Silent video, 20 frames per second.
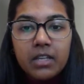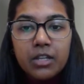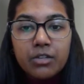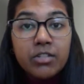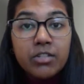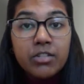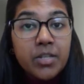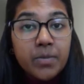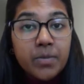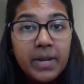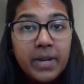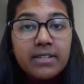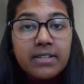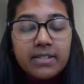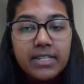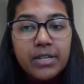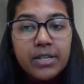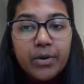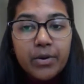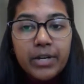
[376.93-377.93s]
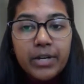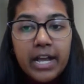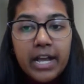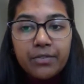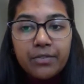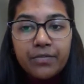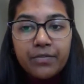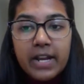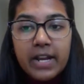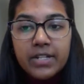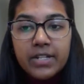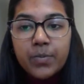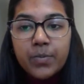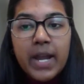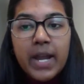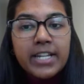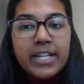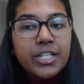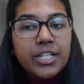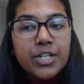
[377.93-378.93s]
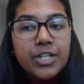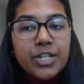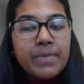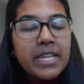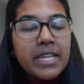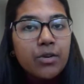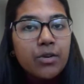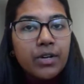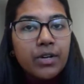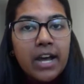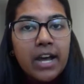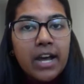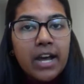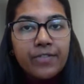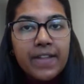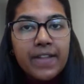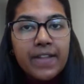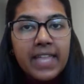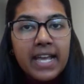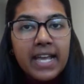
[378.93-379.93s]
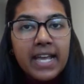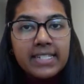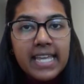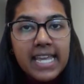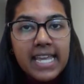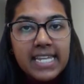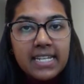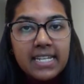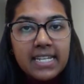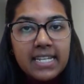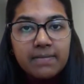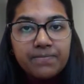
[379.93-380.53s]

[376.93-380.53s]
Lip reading: So you went to see your girlfriend. Where did you meet your girlfriend that day?